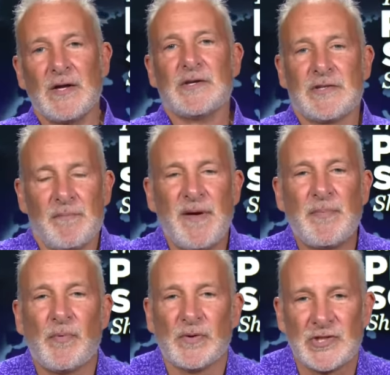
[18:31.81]
some
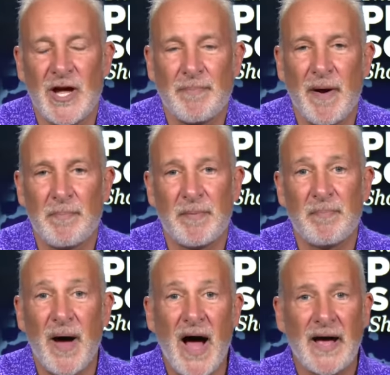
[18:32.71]
people will step up and
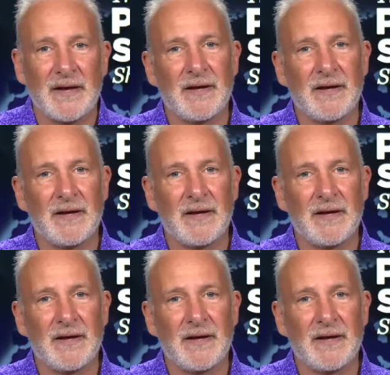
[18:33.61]
buy.